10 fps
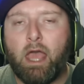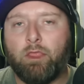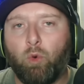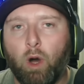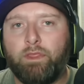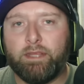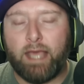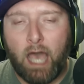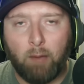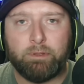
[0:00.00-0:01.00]
The one thing
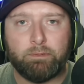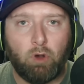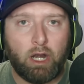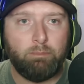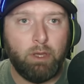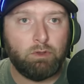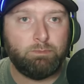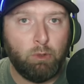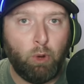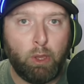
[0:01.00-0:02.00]
that helped him quite a bit was
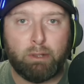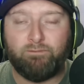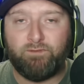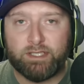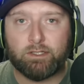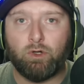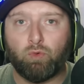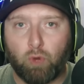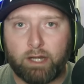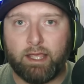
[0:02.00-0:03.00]
BYU had a physical
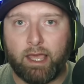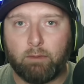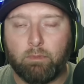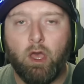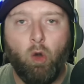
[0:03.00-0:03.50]
run game.